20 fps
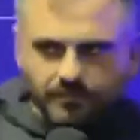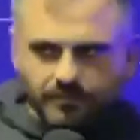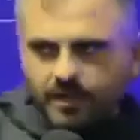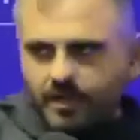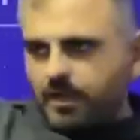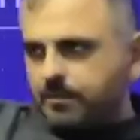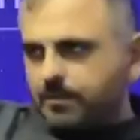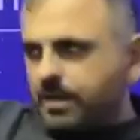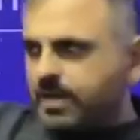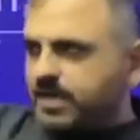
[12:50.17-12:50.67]

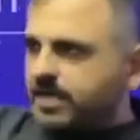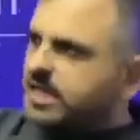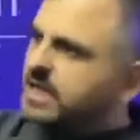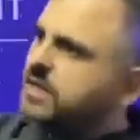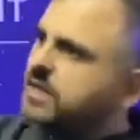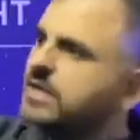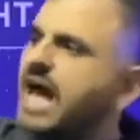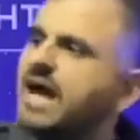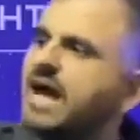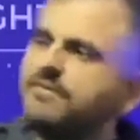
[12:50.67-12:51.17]
About a
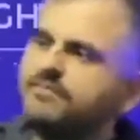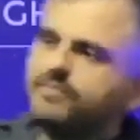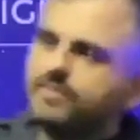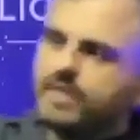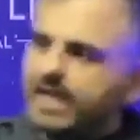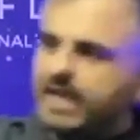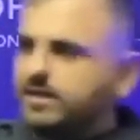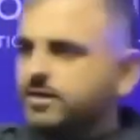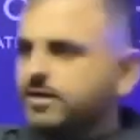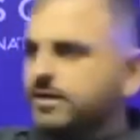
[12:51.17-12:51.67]
year and a half
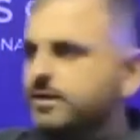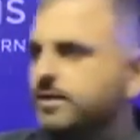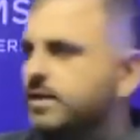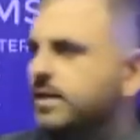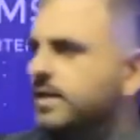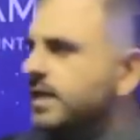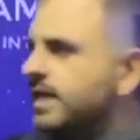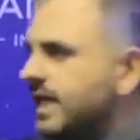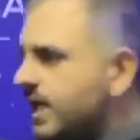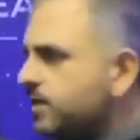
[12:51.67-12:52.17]
later,
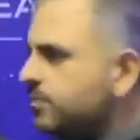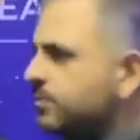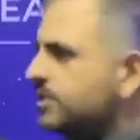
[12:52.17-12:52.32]
he